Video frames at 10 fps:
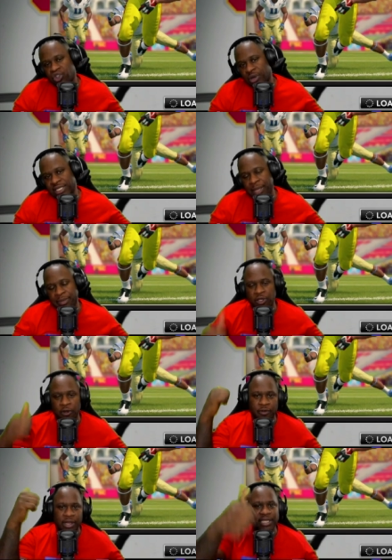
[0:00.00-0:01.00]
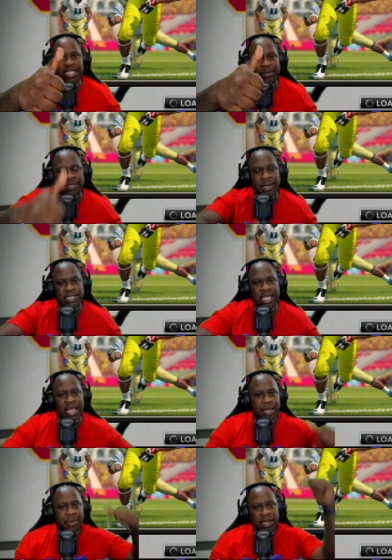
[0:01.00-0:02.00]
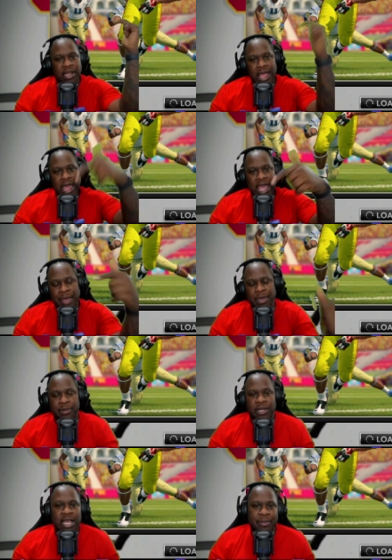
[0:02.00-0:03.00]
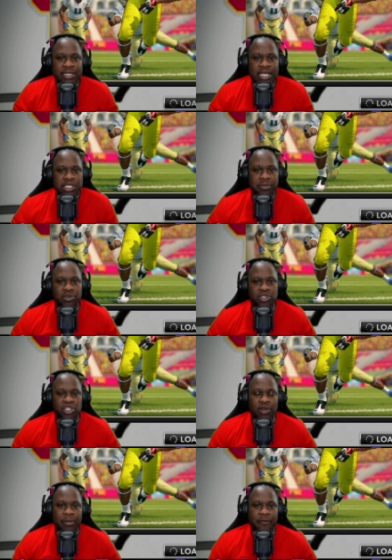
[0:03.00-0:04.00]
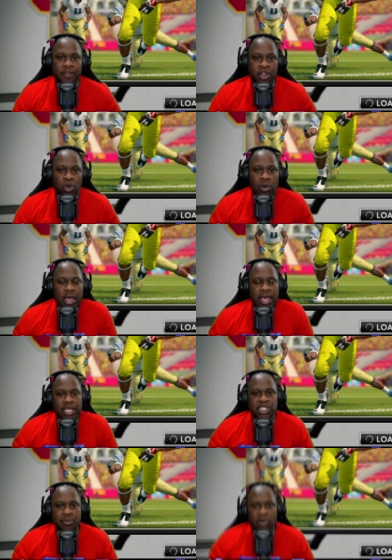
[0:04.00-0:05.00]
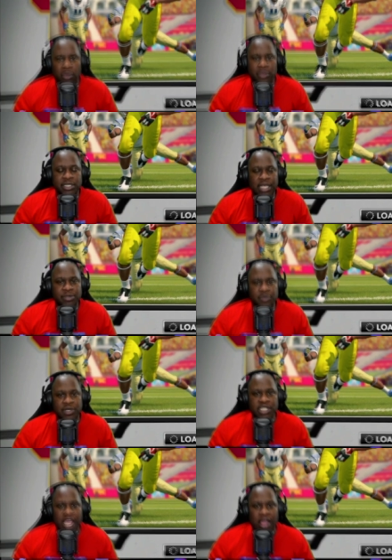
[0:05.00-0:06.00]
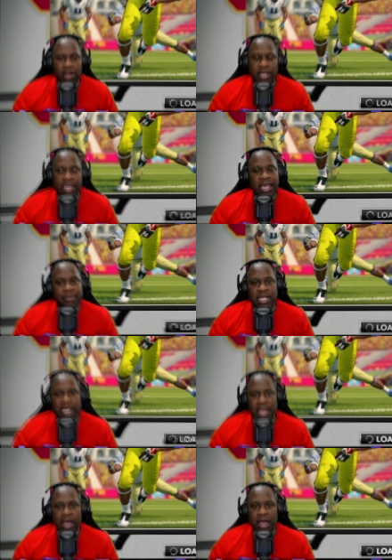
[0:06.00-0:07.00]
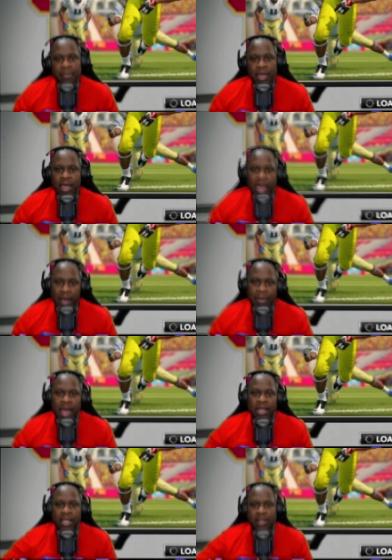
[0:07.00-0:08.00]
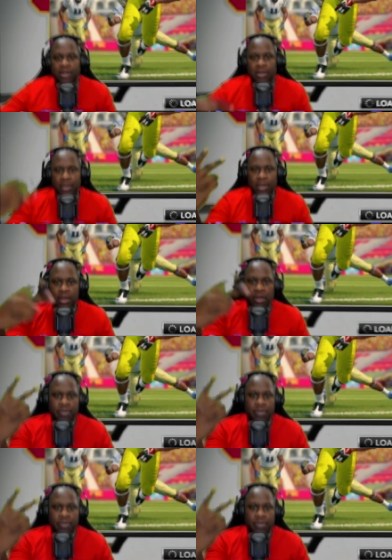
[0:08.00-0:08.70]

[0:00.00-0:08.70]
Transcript: you guys enjoyed this episode. If you did, stop and smash that like button. Hit me up in the comment section below. Subscribe if you're new. It's your boy Uncle Sam's Reject, arcadegames.com. I'm out of here.